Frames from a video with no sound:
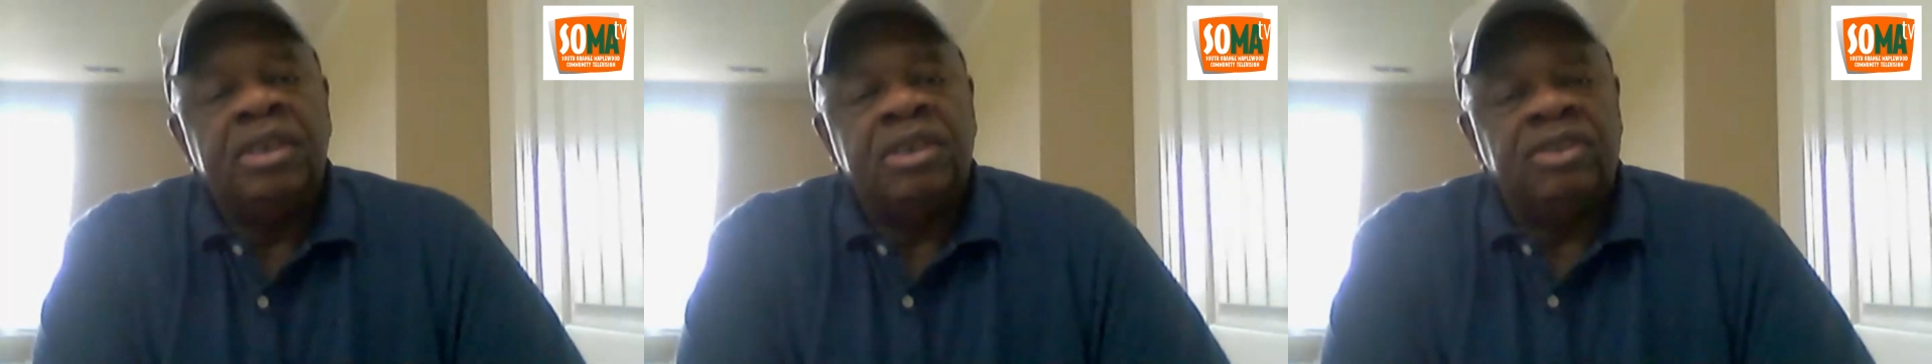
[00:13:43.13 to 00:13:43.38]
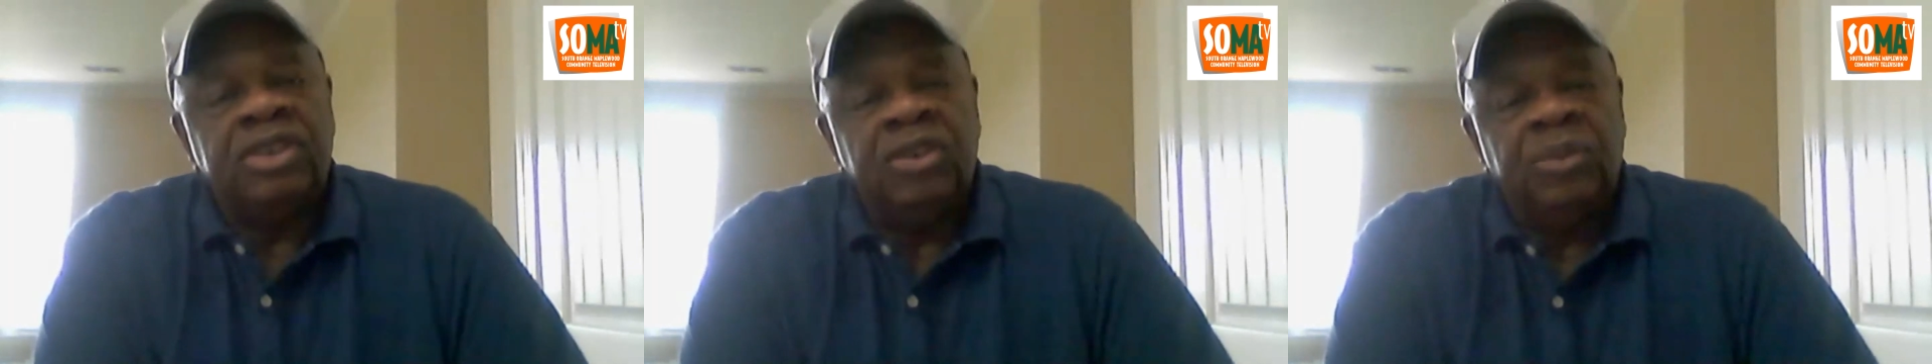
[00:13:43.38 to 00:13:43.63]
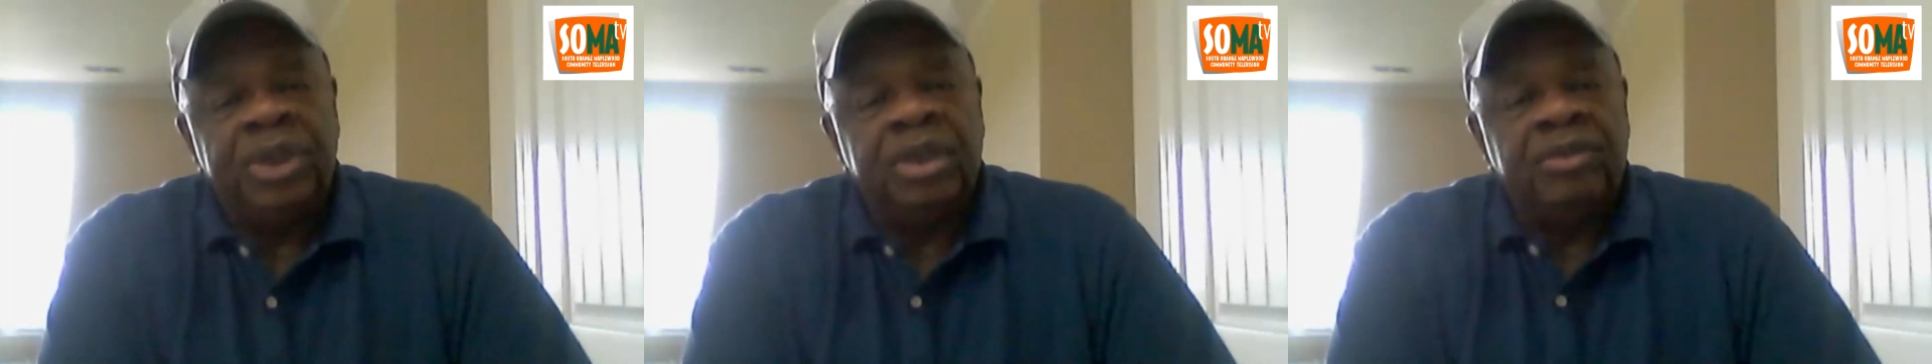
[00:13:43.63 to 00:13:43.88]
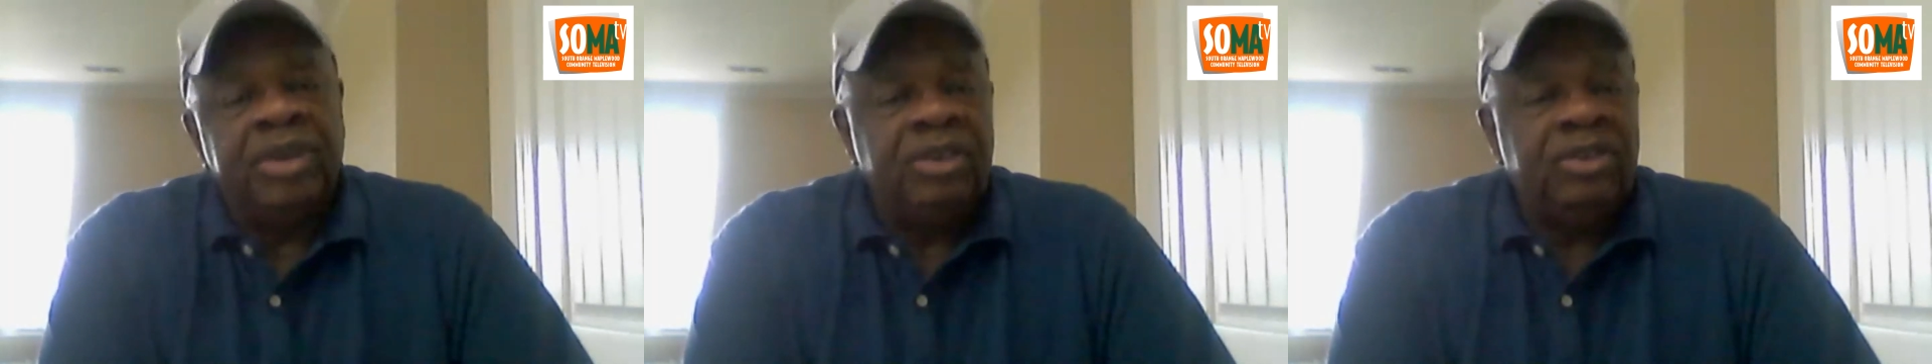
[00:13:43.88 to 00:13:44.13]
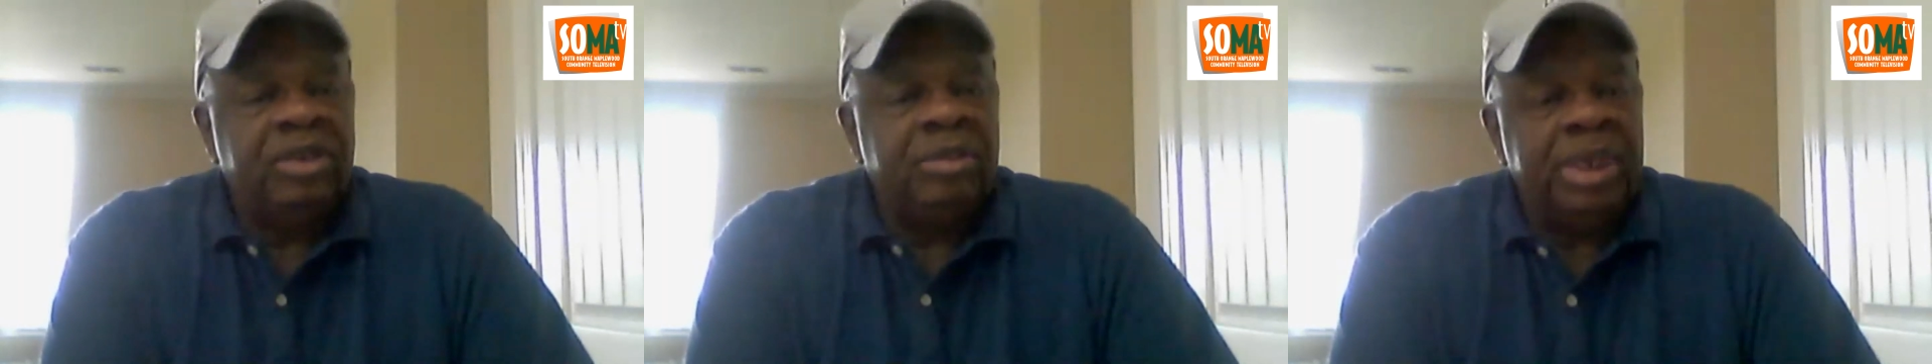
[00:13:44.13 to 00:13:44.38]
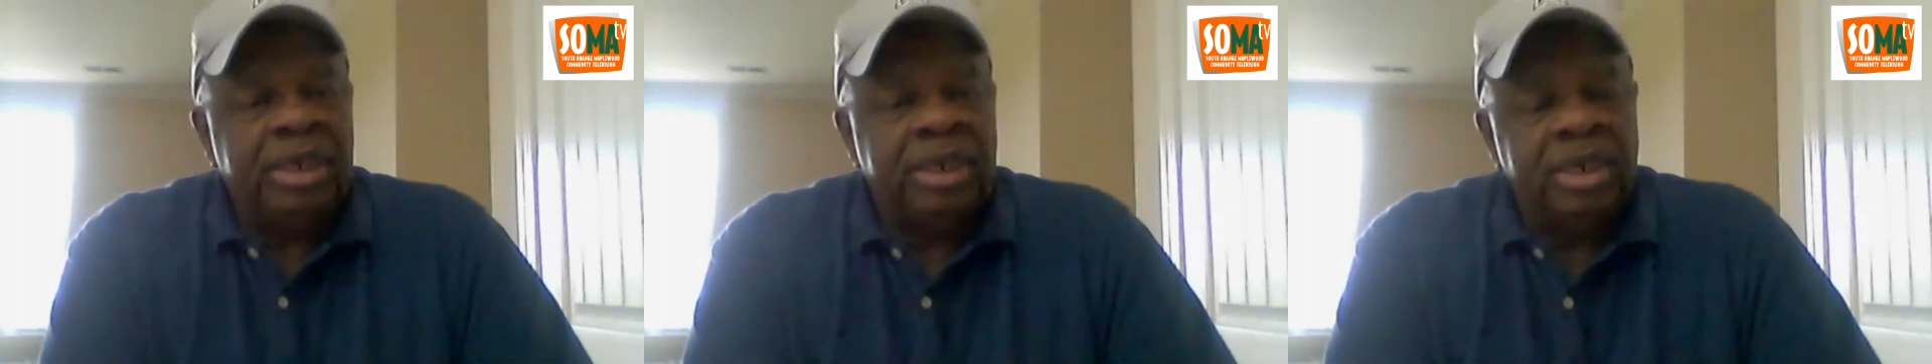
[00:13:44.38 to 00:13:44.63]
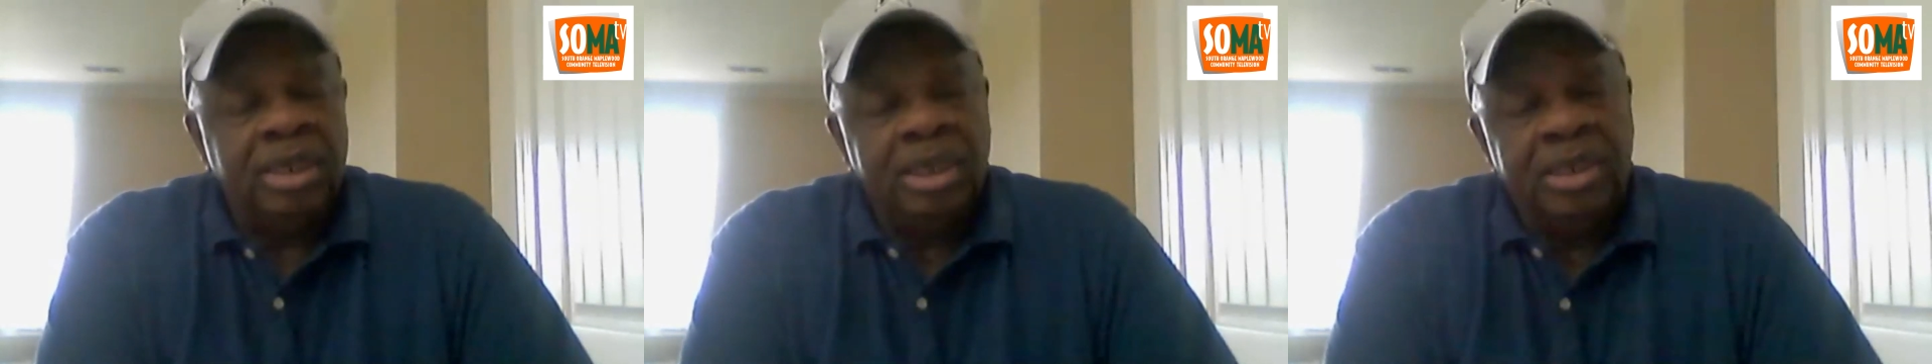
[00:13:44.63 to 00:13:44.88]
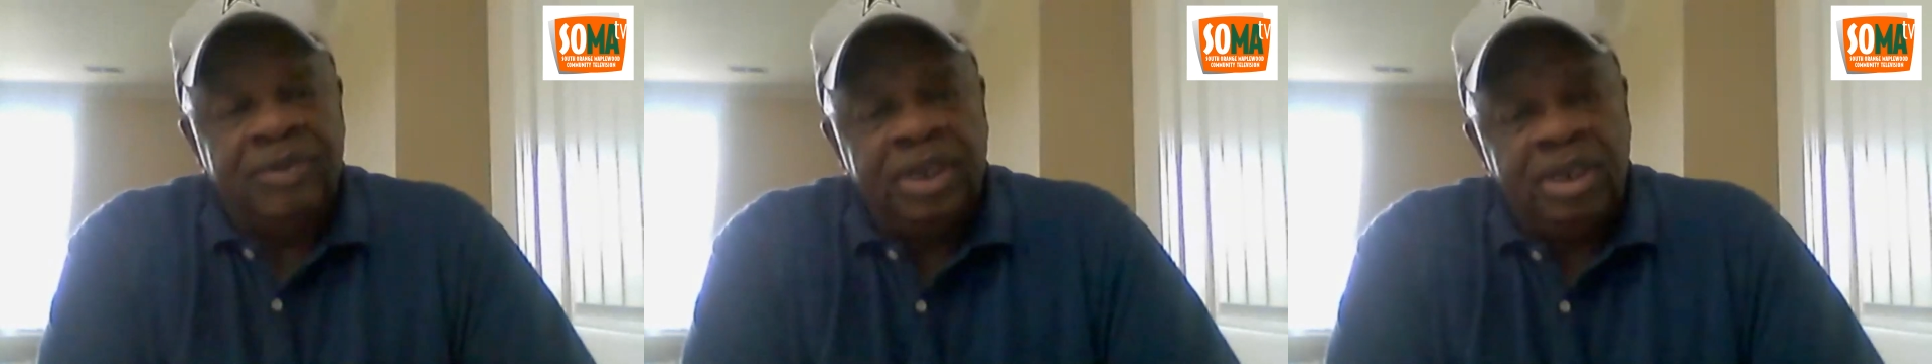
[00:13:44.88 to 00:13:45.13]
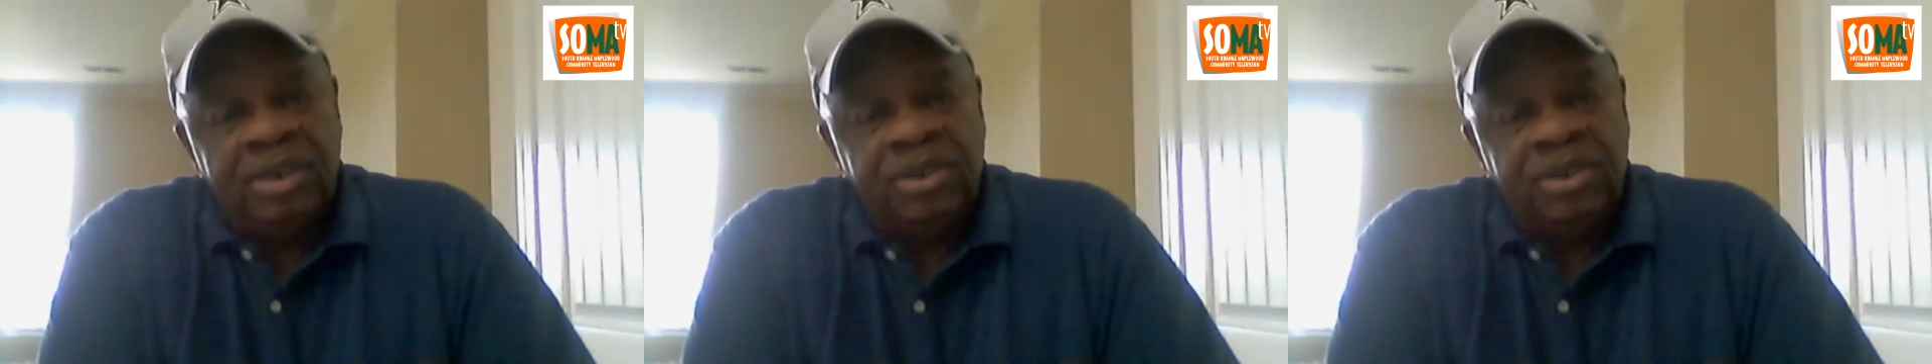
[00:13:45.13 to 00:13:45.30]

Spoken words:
to see if we can raise some money to alleviate the